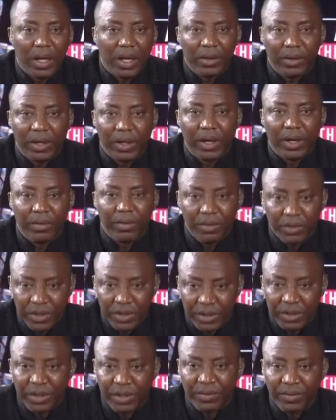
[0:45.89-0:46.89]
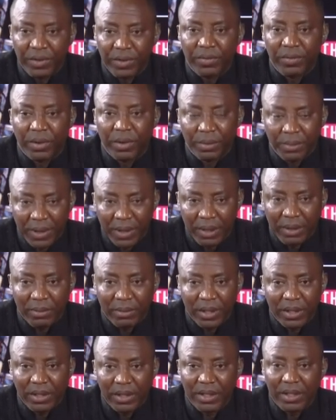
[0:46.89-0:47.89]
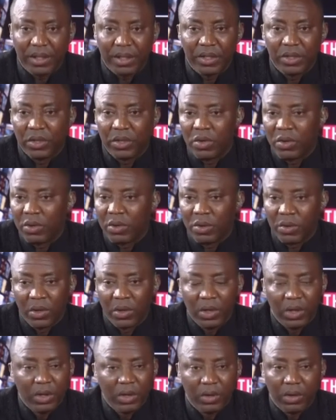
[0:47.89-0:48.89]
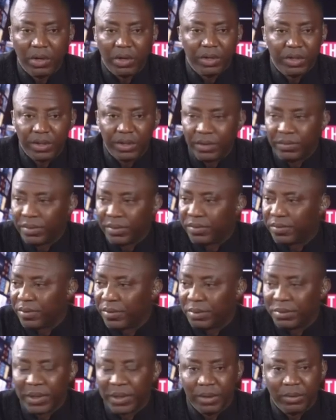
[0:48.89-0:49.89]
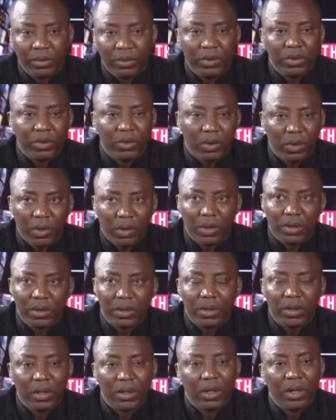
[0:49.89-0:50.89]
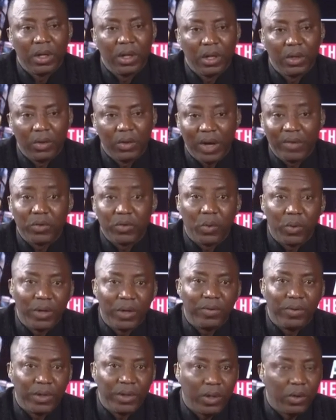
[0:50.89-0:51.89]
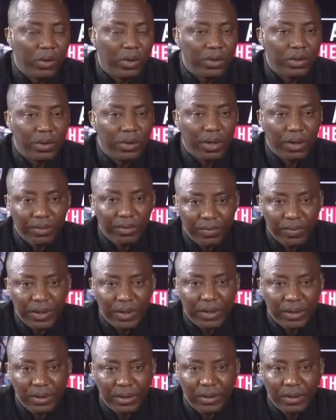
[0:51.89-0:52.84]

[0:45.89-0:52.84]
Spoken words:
you can retrieve it from him, and he says, no, don't retrieve it from him, go to court. You have to wait for the courts to convene.